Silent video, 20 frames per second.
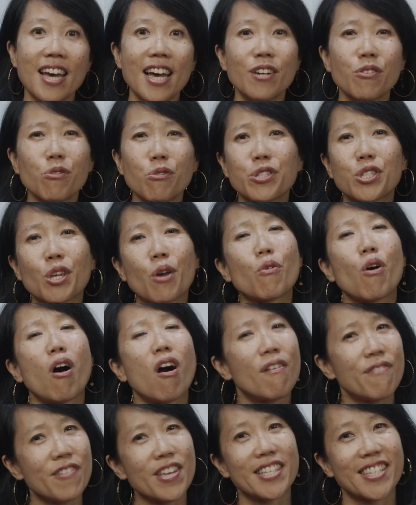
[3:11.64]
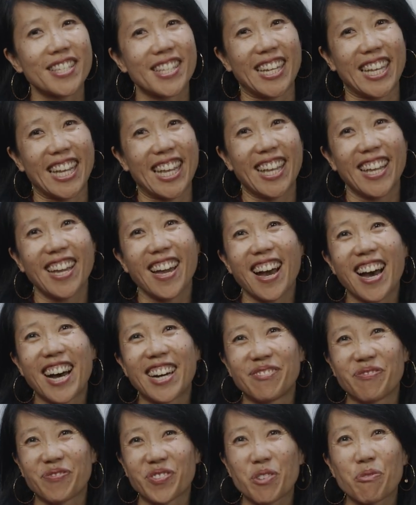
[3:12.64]
And also, obviously,
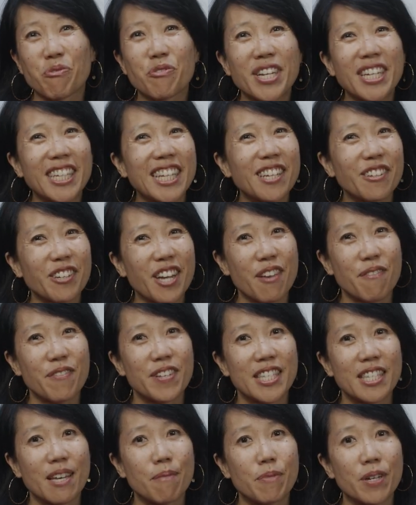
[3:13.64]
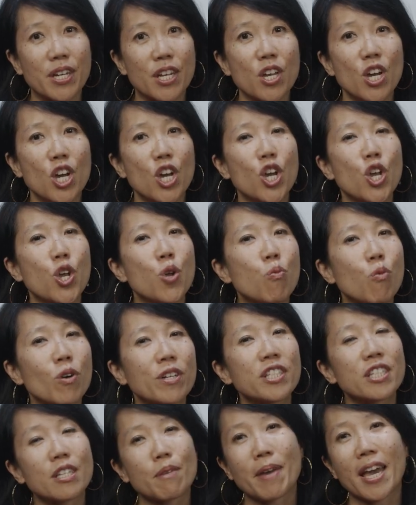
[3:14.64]
really looking for somebody who
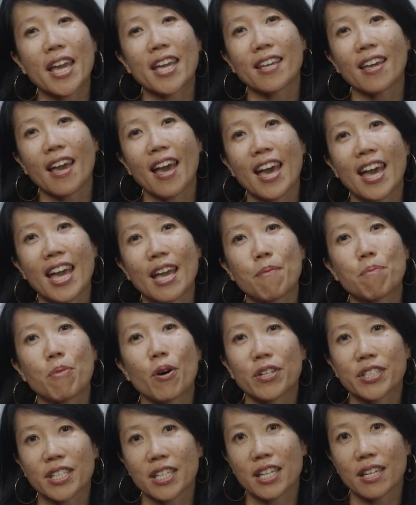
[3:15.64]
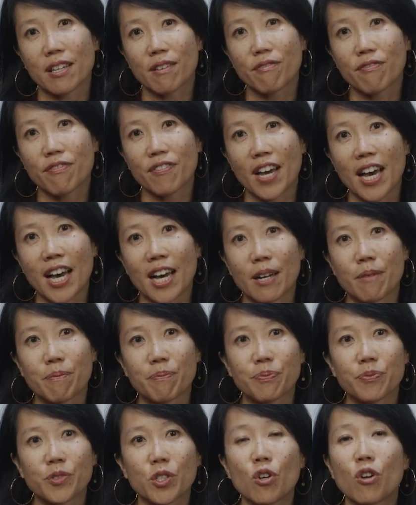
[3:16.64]
wants to make a positive
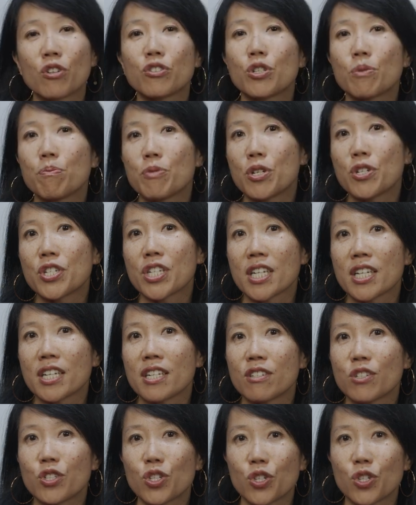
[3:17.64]
contribution